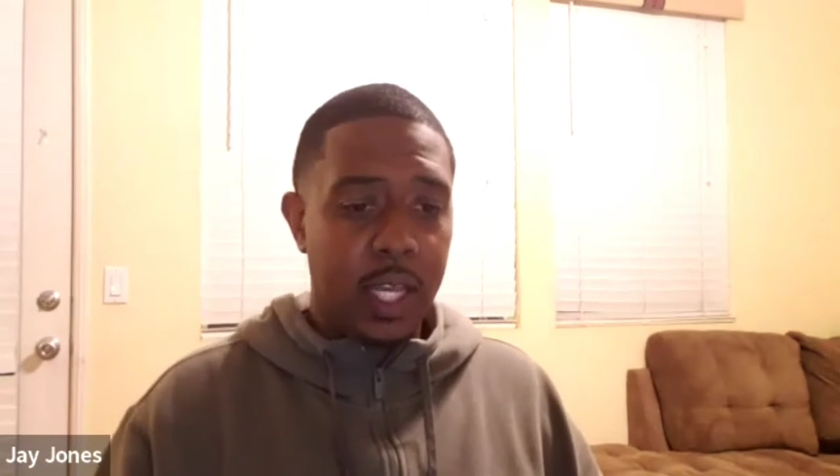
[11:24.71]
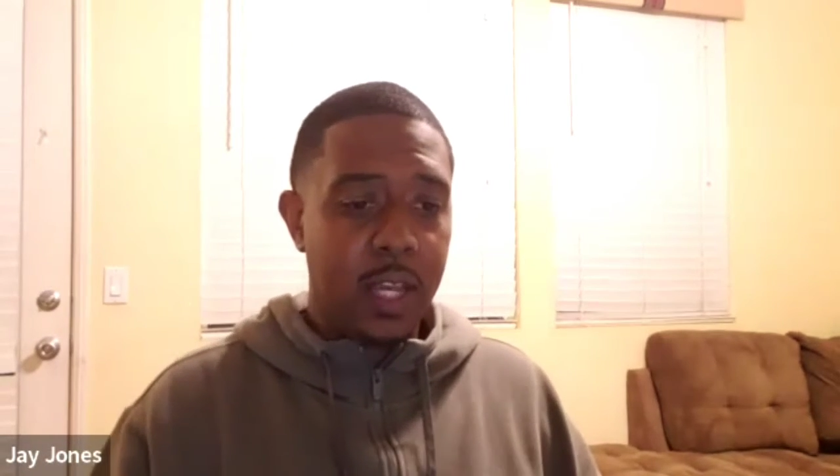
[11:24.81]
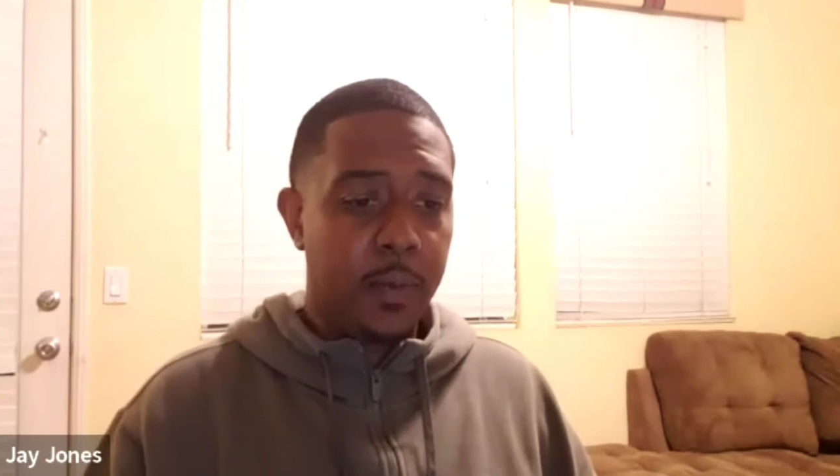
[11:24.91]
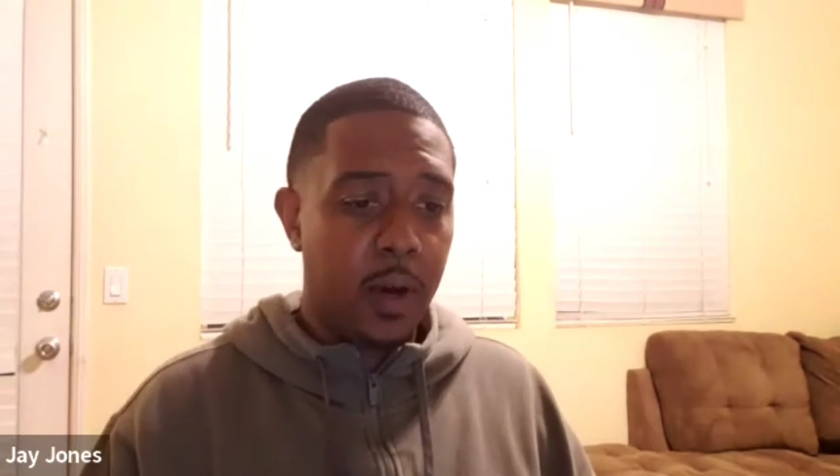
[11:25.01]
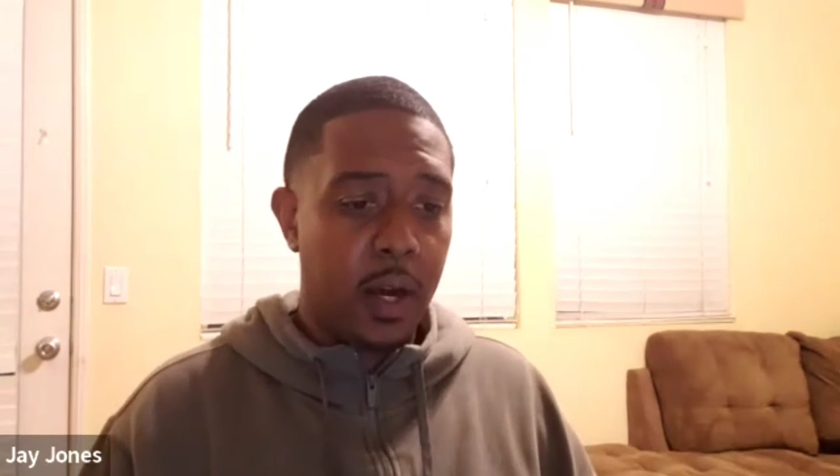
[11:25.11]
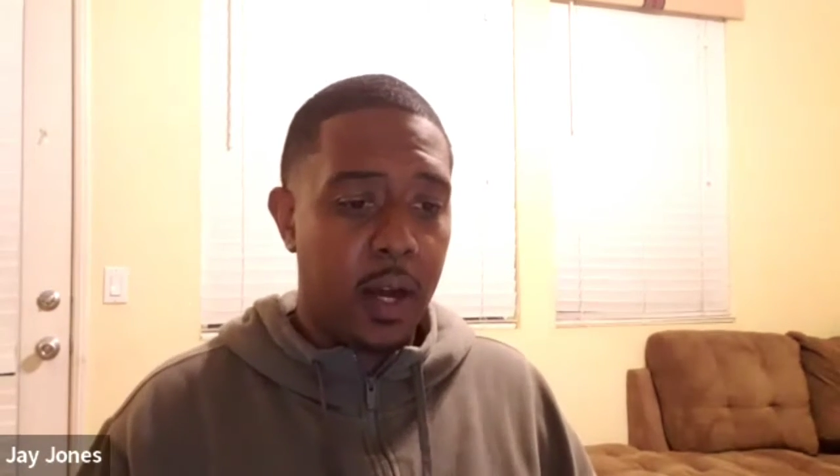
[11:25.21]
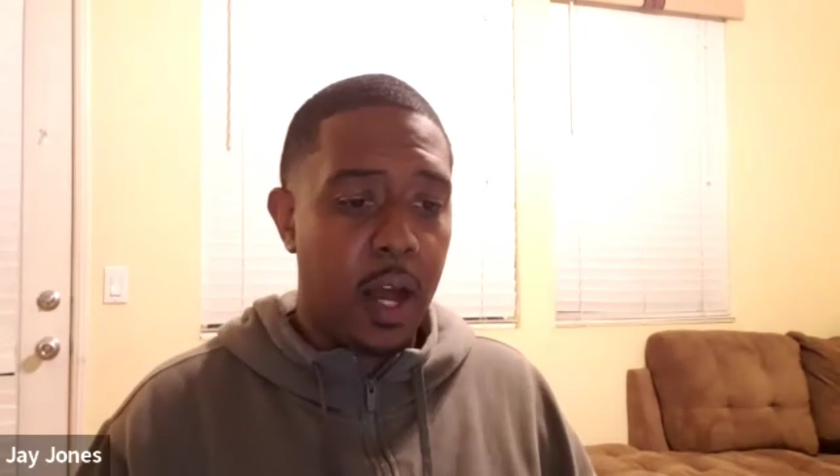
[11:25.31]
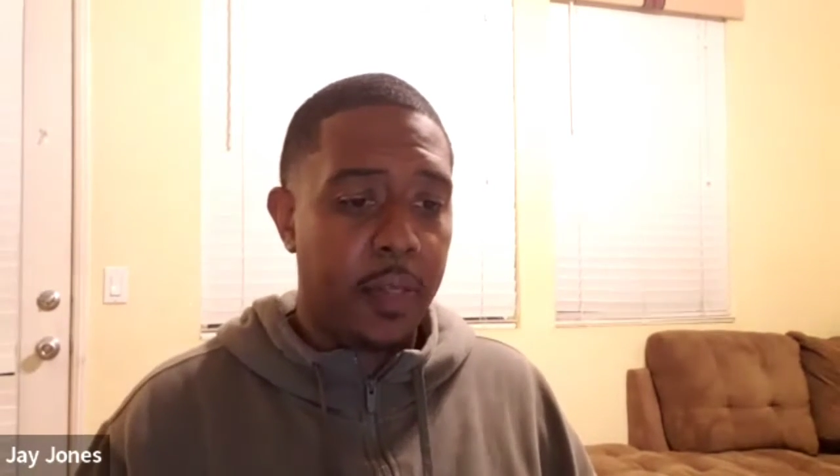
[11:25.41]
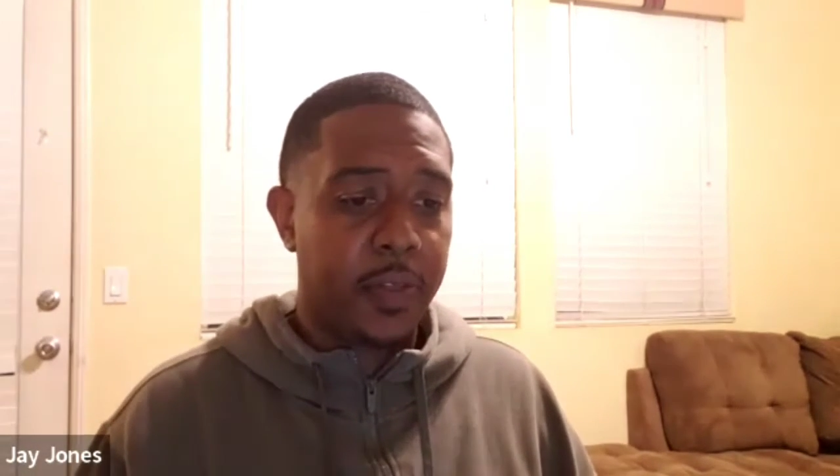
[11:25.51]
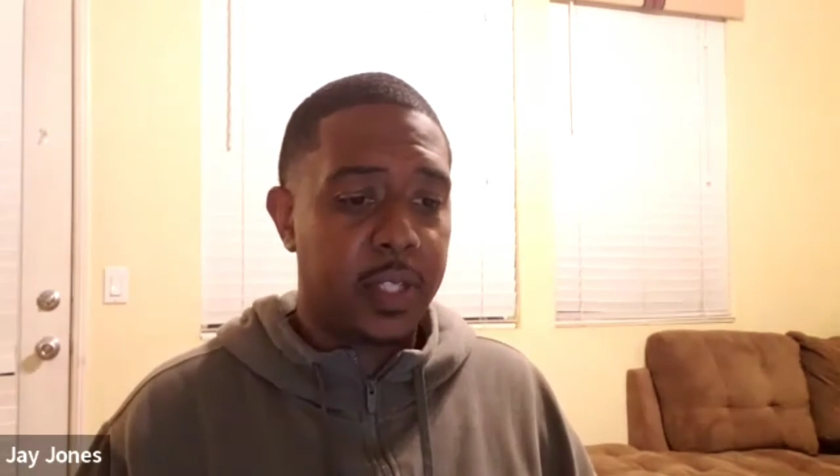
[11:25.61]
Hebrew uh,
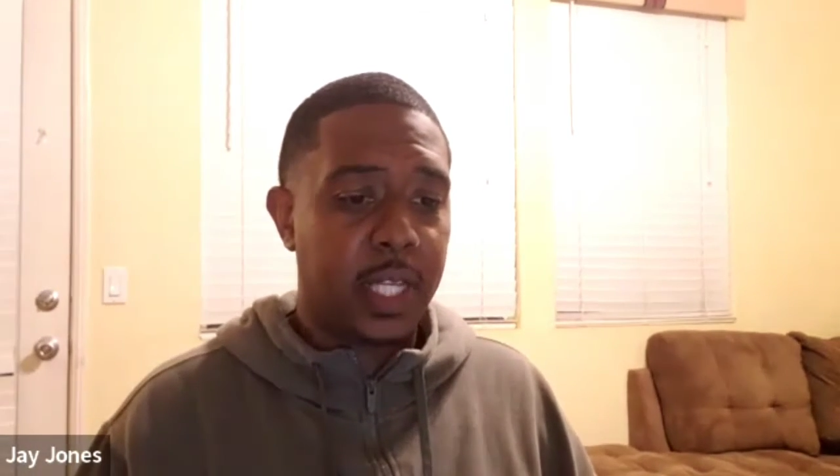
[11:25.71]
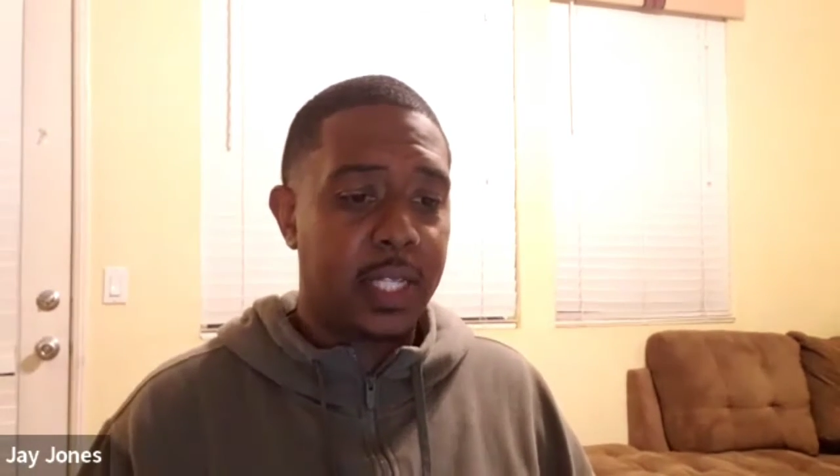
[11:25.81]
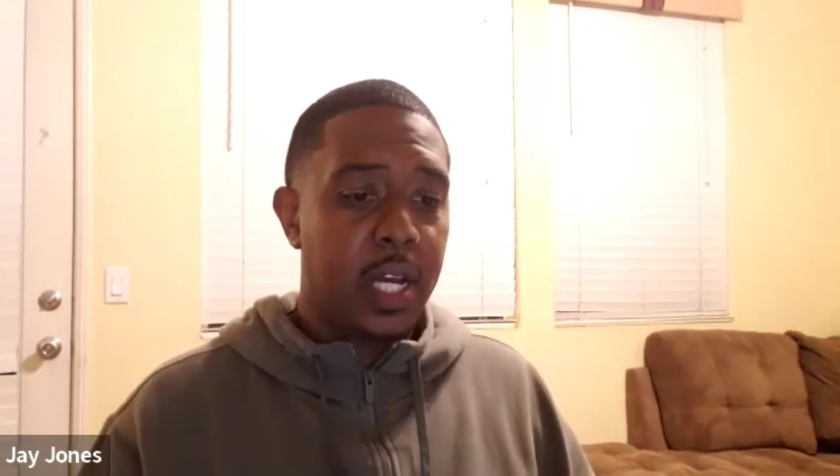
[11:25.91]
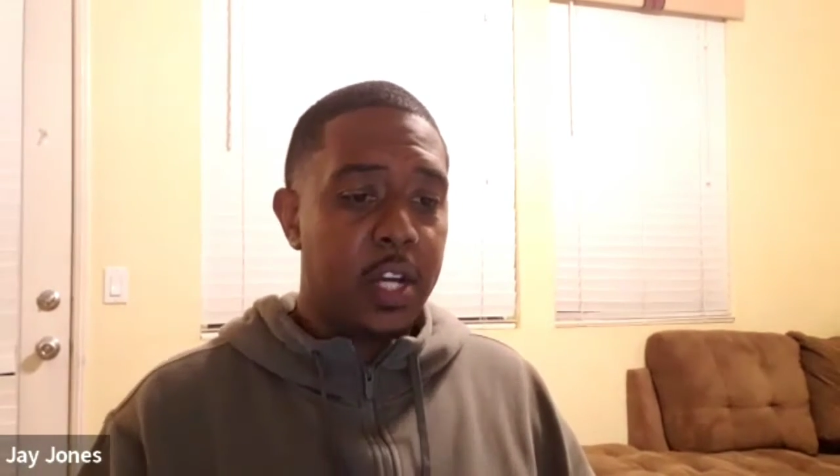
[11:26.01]
author says.